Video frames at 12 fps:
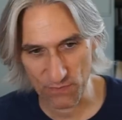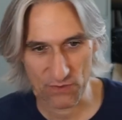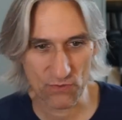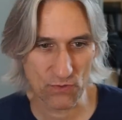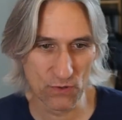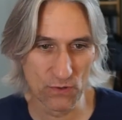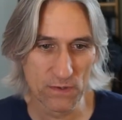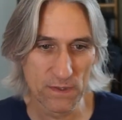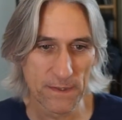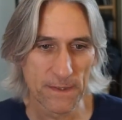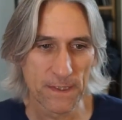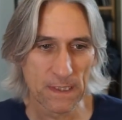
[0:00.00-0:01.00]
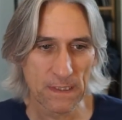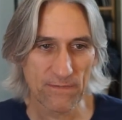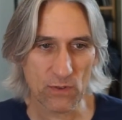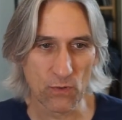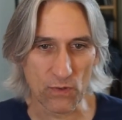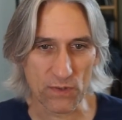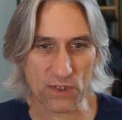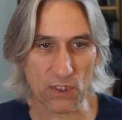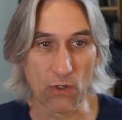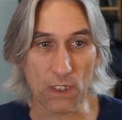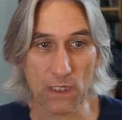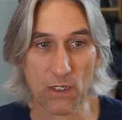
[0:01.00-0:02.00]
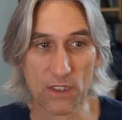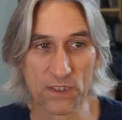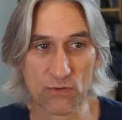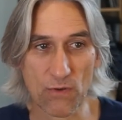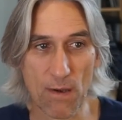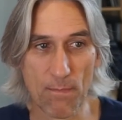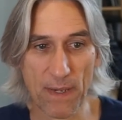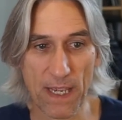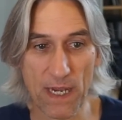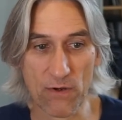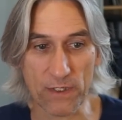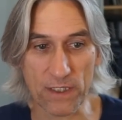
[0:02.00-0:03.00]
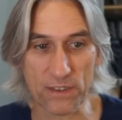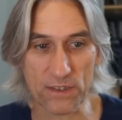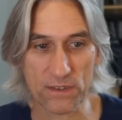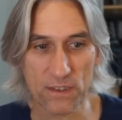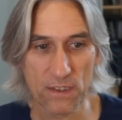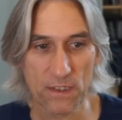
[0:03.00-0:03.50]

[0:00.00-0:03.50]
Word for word: withdrew, of course. So last round pairings,